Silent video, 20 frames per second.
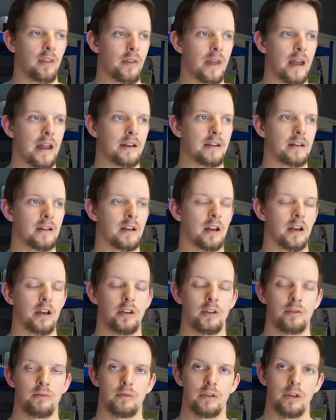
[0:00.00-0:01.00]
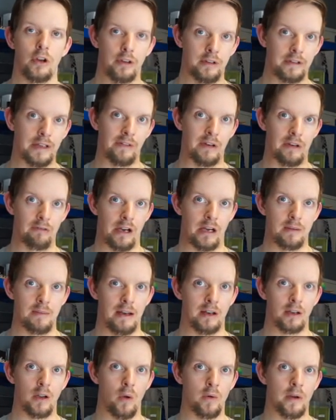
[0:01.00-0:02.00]
then I definitely
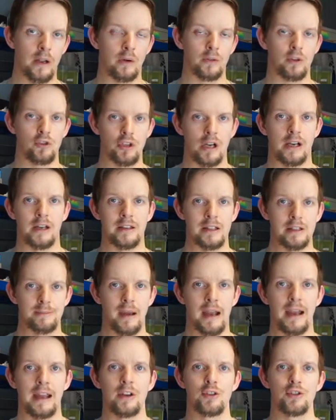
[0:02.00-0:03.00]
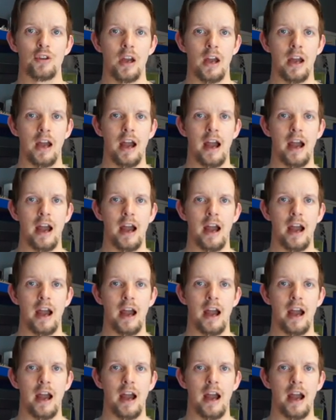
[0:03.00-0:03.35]
recommend going out and checking this page